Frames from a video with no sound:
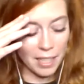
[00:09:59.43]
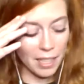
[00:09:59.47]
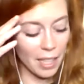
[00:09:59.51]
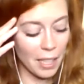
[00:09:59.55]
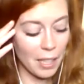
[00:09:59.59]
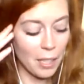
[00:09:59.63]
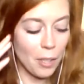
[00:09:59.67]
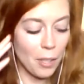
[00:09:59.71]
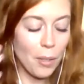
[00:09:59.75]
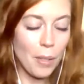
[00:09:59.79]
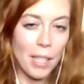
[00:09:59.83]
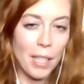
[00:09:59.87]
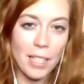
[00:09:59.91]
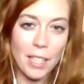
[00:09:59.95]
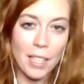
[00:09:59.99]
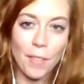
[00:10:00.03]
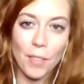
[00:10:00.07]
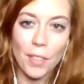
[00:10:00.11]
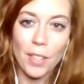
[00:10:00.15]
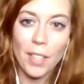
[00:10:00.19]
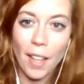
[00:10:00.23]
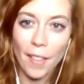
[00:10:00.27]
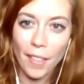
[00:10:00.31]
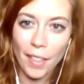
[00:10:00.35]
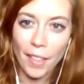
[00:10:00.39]
Like, you guys have
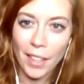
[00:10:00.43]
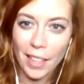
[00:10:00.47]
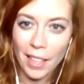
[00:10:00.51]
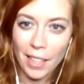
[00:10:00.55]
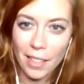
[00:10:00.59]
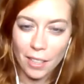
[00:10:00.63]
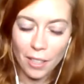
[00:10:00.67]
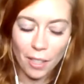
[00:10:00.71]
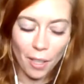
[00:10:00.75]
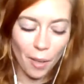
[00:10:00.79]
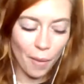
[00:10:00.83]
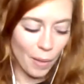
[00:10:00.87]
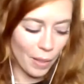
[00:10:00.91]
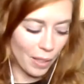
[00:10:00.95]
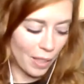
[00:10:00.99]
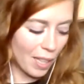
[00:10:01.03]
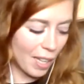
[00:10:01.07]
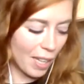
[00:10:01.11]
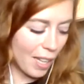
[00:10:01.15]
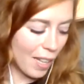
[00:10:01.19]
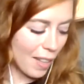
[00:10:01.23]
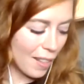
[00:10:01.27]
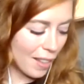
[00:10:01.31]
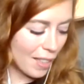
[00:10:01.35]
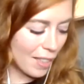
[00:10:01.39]
nothing else going
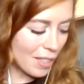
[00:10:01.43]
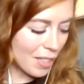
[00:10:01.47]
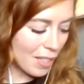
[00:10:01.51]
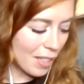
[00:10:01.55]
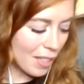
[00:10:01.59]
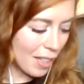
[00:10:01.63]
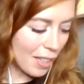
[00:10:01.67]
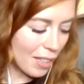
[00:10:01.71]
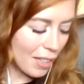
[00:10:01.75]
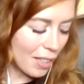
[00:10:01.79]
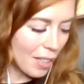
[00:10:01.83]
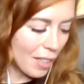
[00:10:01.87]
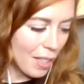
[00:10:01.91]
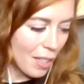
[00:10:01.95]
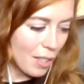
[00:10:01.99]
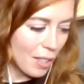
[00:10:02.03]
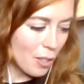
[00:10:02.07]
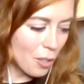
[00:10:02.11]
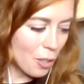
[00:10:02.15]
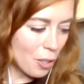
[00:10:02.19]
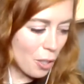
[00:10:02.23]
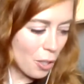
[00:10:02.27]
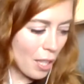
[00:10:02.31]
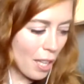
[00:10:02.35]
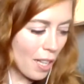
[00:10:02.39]
on than to like
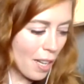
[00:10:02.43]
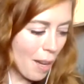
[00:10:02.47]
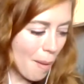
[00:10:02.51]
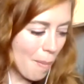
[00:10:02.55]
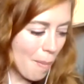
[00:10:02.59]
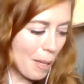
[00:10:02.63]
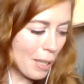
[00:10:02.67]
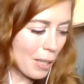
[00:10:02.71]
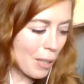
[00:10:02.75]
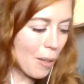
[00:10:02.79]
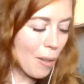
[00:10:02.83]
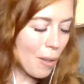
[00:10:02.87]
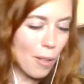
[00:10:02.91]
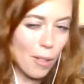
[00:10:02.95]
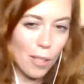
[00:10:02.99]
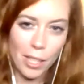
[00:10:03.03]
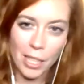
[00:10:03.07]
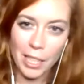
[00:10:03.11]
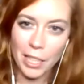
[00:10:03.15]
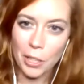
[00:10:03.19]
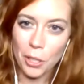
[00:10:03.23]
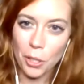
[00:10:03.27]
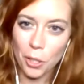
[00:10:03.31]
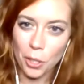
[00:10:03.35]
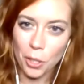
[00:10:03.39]
shit on my
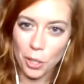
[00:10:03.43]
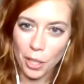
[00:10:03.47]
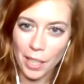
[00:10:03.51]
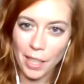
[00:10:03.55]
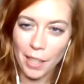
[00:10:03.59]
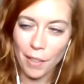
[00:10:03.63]
already shitty